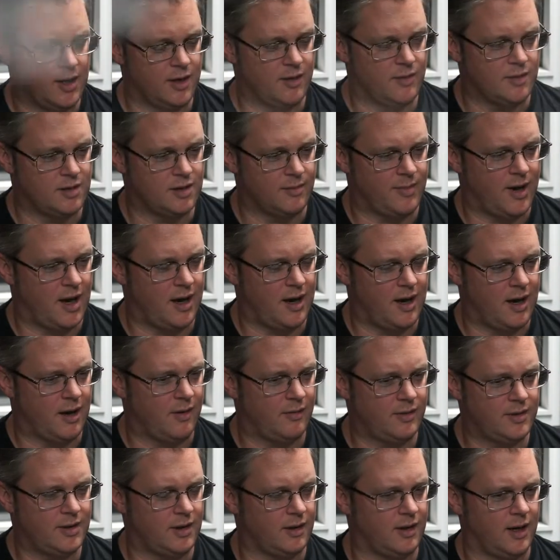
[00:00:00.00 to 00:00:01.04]
use about
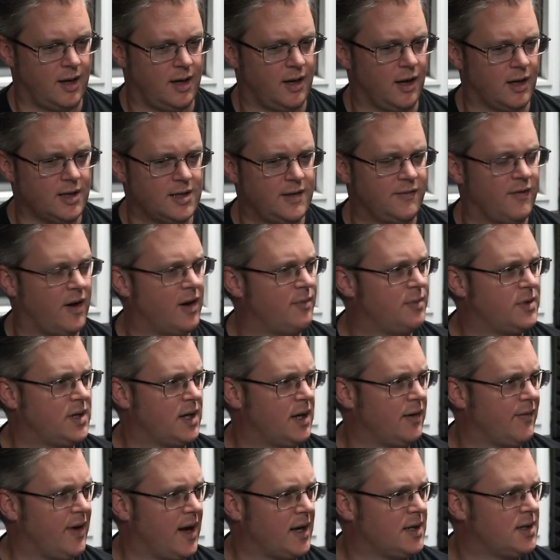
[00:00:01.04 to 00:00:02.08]
how something like
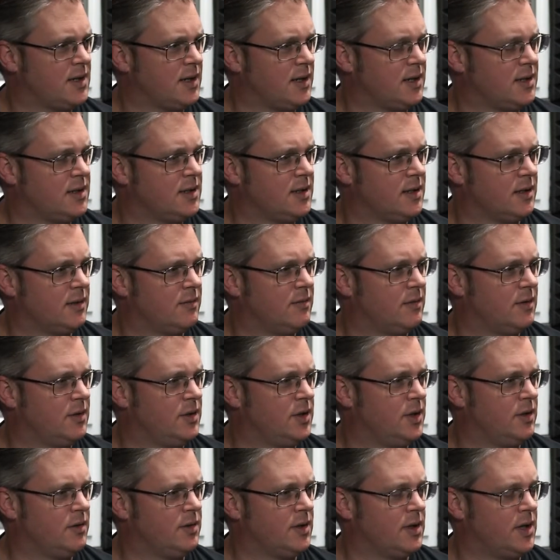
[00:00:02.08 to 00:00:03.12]
95% of accidents are
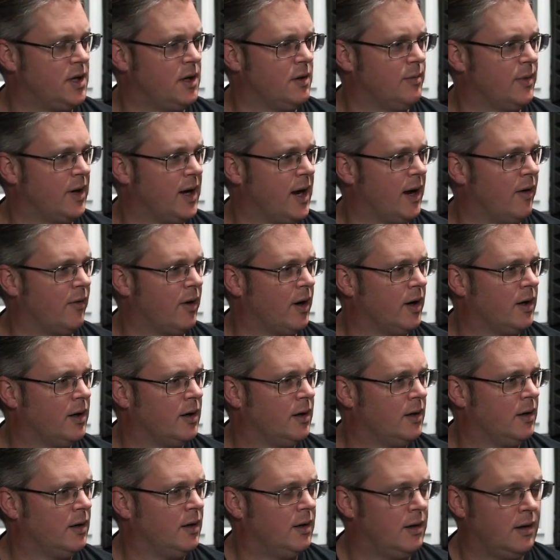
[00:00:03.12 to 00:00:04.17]
due to human error,
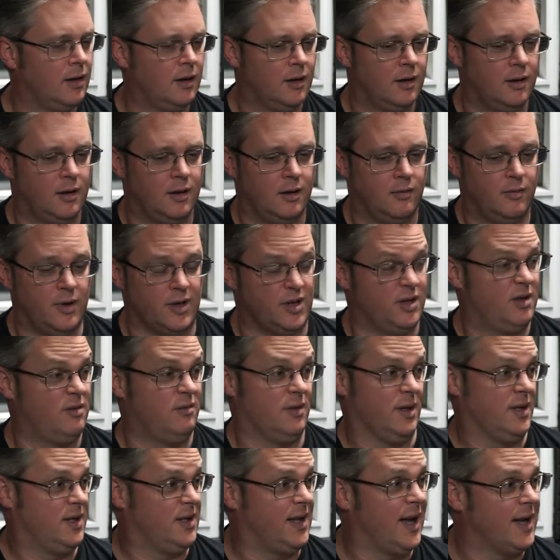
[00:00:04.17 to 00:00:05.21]
which
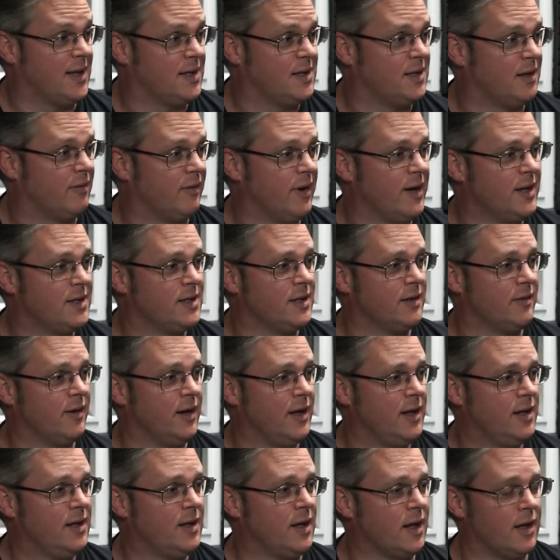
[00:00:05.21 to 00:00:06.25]
stands to reason,
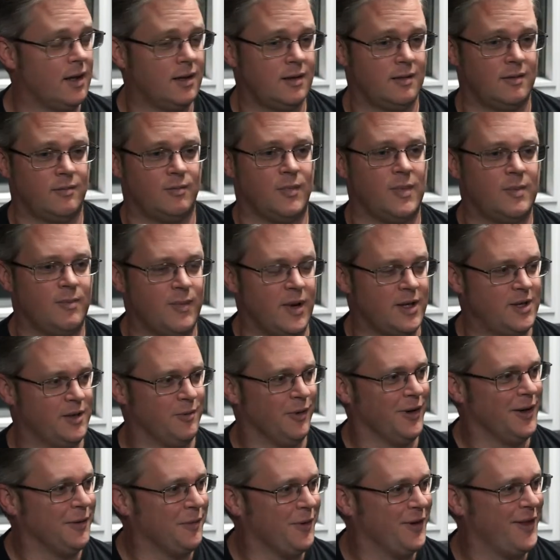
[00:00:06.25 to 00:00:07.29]
really, doesn't it? it makes you
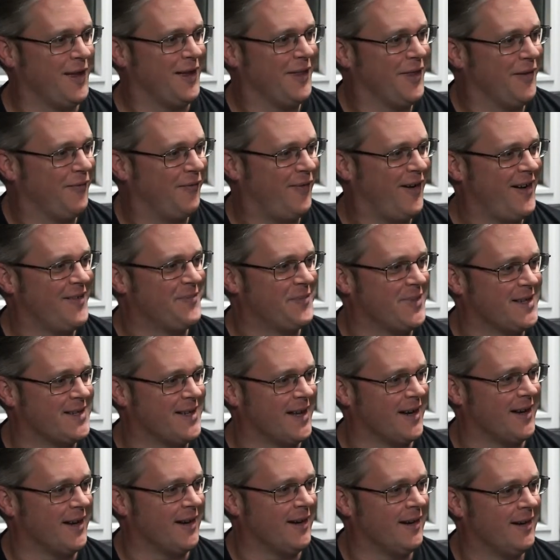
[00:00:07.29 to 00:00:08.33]
wonder what the other
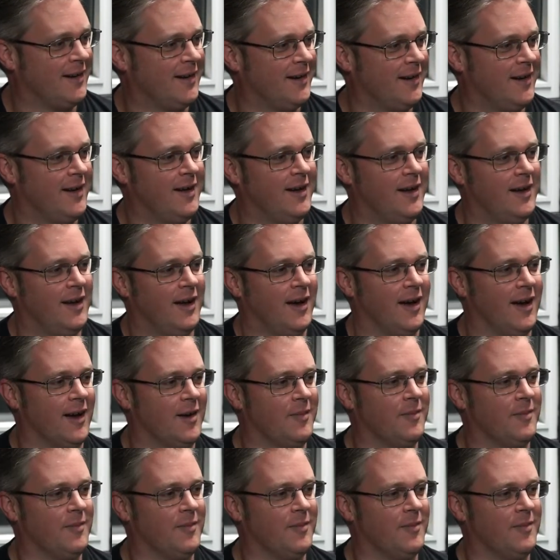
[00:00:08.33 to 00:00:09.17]
5% are. So